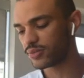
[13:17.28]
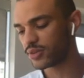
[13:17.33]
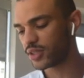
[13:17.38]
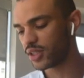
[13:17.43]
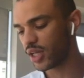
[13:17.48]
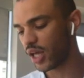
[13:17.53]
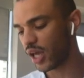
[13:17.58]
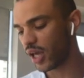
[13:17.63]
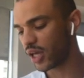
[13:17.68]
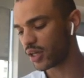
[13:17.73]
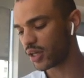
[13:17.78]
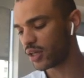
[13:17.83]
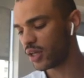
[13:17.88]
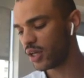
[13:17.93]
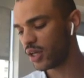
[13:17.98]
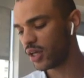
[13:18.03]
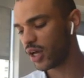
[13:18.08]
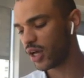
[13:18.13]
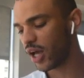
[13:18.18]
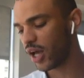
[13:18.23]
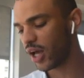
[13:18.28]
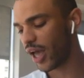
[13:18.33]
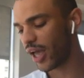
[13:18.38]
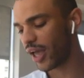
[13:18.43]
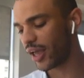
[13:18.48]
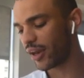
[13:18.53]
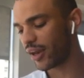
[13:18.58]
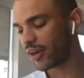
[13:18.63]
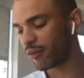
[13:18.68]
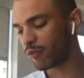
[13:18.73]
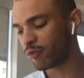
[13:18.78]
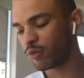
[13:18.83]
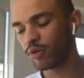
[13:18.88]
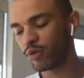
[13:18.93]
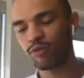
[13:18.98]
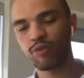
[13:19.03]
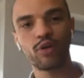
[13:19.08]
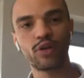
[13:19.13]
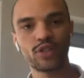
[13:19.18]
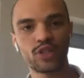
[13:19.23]
today. And if we
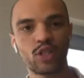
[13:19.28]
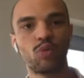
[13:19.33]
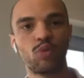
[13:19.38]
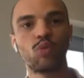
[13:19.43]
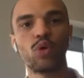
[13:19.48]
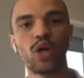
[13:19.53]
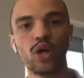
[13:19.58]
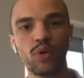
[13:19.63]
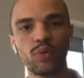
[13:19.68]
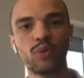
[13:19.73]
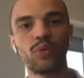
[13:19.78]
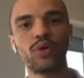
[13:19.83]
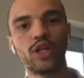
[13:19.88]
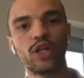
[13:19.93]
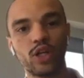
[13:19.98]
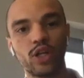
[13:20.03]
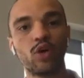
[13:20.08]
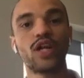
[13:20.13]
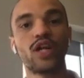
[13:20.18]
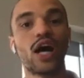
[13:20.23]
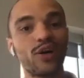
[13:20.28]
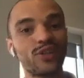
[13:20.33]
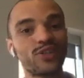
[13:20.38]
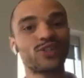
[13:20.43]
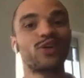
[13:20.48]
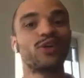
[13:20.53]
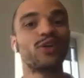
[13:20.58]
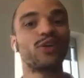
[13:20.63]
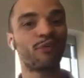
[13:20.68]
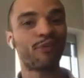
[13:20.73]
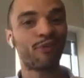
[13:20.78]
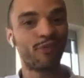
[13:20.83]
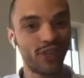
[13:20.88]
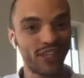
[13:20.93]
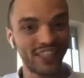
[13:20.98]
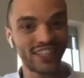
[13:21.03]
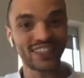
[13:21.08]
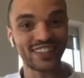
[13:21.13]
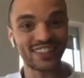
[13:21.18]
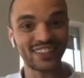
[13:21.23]
focus on where we want to go and how it's going to
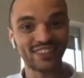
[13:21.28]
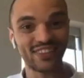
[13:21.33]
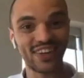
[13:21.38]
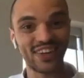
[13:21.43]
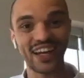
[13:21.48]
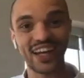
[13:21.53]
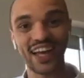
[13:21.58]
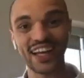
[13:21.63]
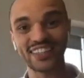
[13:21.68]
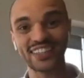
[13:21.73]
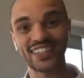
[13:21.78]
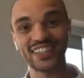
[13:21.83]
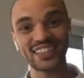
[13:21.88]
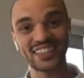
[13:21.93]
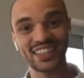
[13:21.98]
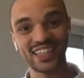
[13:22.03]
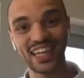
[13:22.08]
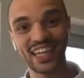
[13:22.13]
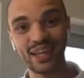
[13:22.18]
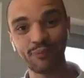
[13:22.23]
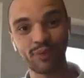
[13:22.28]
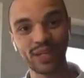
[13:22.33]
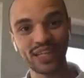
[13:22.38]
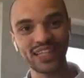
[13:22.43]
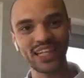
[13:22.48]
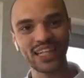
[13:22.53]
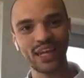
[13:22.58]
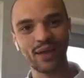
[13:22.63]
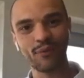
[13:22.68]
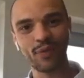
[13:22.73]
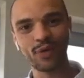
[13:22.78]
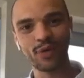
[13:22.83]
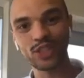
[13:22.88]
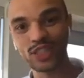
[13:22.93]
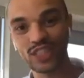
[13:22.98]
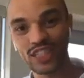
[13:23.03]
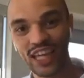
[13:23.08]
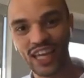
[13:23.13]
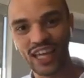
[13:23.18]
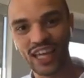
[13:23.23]
feel, right? Like just bringing that
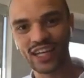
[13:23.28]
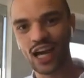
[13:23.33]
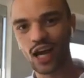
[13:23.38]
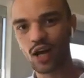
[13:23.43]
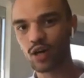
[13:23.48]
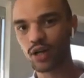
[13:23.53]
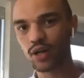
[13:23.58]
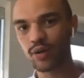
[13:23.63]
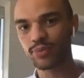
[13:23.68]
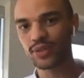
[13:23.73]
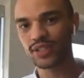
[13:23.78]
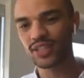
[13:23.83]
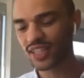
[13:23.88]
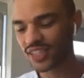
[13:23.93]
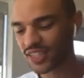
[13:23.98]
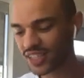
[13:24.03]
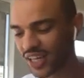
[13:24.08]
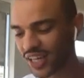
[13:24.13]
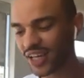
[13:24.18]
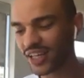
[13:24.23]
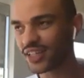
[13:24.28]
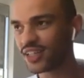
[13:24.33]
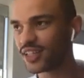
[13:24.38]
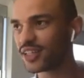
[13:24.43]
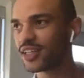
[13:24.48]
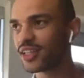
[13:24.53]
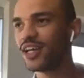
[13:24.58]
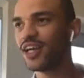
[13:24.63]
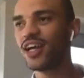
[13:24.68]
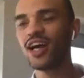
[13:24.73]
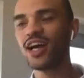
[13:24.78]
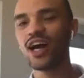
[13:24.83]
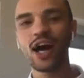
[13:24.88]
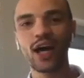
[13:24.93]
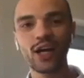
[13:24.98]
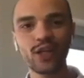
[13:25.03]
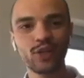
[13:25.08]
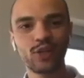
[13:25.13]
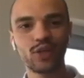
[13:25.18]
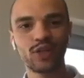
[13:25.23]
emotion in, how happy and excited
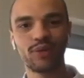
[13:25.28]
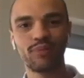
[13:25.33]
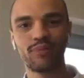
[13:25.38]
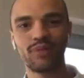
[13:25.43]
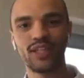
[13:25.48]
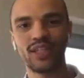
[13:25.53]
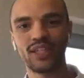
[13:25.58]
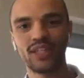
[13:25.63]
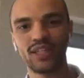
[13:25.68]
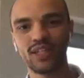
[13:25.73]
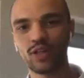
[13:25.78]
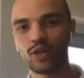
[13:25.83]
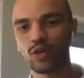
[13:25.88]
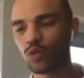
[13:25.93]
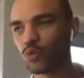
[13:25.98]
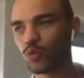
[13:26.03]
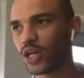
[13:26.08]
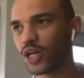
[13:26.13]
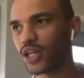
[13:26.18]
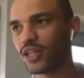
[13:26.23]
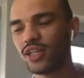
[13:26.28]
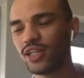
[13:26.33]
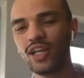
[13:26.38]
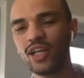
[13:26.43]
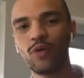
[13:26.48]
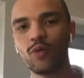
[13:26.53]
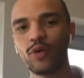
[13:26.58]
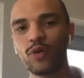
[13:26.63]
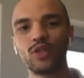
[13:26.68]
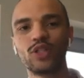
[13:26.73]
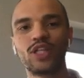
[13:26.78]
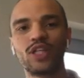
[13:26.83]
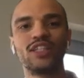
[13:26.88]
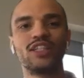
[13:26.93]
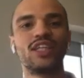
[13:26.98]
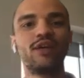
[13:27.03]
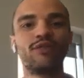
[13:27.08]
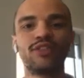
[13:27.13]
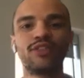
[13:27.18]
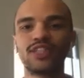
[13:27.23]
are you going to be, when you
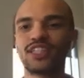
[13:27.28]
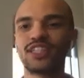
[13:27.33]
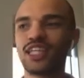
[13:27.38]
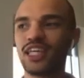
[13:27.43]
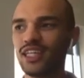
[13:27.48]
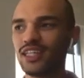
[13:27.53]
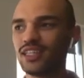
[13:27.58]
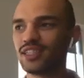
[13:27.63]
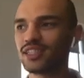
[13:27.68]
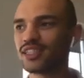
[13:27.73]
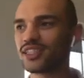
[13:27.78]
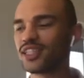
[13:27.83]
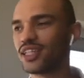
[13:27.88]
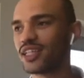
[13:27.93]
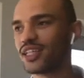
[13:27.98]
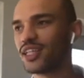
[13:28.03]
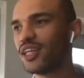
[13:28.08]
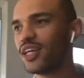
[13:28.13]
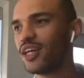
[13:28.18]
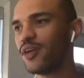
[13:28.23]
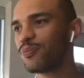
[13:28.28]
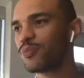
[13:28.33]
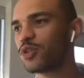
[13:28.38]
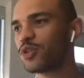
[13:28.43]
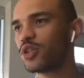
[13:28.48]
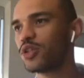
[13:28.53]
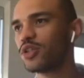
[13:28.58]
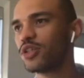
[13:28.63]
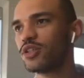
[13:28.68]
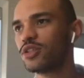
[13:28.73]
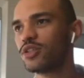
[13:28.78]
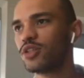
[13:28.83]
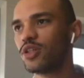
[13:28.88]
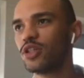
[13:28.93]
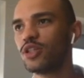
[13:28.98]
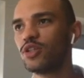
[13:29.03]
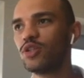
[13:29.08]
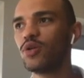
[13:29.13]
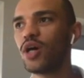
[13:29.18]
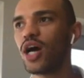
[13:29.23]
can give the keys to a
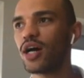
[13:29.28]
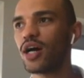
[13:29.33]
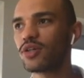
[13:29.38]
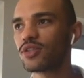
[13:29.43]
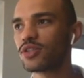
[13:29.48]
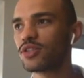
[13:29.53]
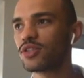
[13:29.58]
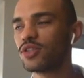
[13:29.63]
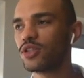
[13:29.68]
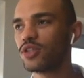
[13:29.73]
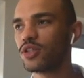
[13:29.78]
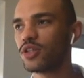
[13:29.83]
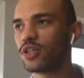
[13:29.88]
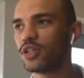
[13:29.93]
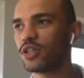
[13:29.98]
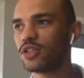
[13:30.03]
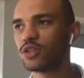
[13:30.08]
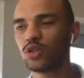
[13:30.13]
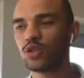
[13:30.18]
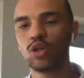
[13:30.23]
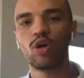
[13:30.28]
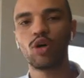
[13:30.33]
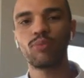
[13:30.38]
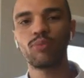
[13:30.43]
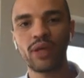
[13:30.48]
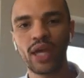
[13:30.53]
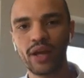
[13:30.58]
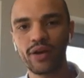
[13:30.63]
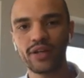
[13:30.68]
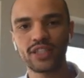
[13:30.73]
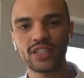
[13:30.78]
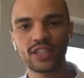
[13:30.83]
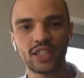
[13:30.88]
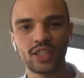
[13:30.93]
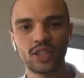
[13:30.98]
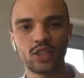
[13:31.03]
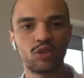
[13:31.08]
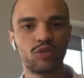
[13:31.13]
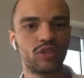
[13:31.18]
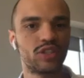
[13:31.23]
new house to your own parents
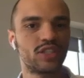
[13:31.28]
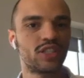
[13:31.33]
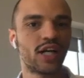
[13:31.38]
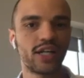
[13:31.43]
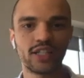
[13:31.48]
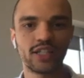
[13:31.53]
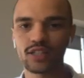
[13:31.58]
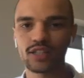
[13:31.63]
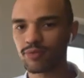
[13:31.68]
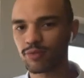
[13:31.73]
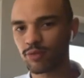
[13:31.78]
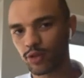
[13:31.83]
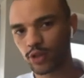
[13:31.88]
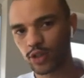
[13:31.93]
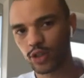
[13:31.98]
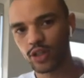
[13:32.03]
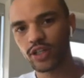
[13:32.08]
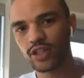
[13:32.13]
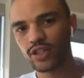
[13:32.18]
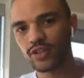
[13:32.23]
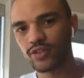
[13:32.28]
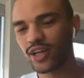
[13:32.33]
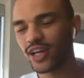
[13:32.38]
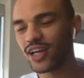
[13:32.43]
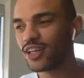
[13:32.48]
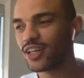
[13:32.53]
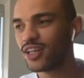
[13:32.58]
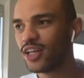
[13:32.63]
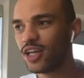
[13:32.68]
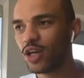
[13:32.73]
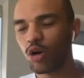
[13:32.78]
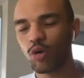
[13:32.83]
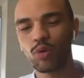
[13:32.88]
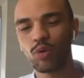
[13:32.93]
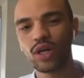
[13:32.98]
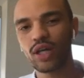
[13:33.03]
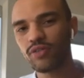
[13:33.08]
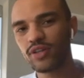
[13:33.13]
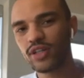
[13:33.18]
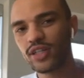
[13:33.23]
because you retired them for good, right? Or
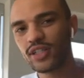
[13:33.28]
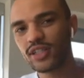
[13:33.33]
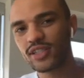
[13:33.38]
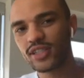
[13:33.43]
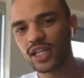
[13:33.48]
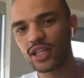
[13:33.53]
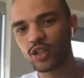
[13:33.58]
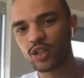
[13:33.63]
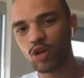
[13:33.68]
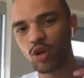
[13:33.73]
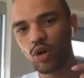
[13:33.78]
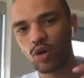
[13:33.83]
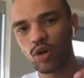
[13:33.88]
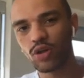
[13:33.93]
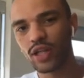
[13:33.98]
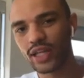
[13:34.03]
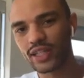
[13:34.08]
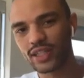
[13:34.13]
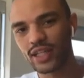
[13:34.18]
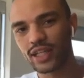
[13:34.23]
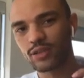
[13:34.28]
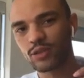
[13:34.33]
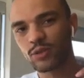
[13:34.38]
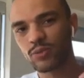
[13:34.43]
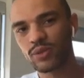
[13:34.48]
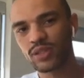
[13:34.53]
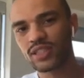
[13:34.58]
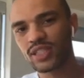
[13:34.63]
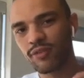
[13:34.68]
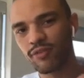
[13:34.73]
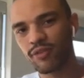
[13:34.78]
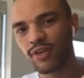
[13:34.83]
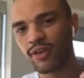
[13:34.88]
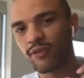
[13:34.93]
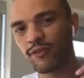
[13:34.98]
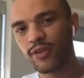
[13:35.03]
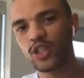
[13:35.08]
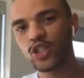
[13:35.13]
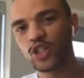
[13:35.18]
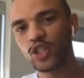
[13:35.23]
whatever it is, that goal, like that specific
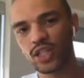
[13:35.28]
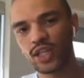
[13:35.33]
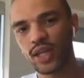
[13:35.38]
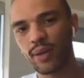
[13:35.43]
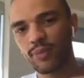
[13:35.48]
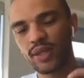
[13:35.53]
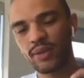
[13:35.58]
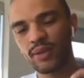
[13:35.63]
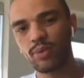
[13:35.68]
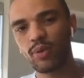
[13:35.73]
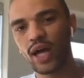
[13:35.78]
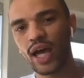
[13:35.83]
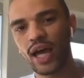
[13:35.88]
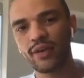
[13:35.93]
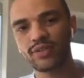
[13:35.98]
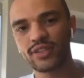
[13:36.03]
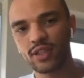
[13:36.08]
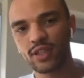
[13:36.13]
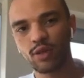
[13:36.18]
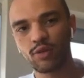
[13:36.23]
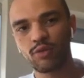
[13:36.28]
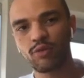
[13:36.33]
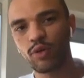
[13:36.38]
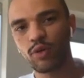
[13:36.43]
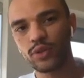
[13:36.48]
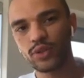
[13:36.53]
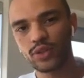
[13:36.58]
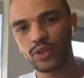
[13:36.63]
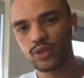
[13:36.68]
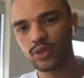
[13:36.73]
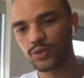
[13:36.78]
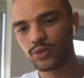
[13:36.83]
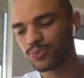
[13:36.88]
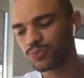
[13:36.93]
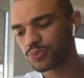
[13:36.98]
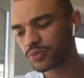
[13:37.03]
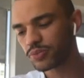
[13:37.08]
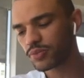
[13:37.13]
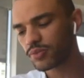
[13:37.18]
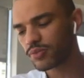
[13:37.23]
vision that people have to look forward to.
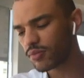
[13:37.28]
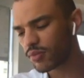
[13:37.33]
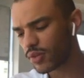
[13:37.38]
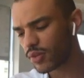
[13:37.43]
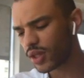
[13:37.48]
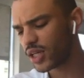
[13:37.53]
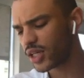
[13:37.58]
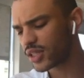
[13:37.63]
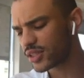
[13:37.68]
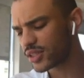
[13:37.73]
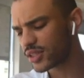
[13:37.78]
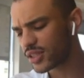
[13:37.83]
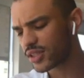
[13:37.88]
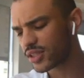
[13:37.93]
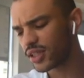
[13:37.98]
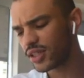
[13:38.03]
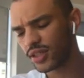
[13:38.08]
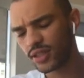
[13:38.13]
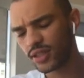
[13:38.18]
That's key.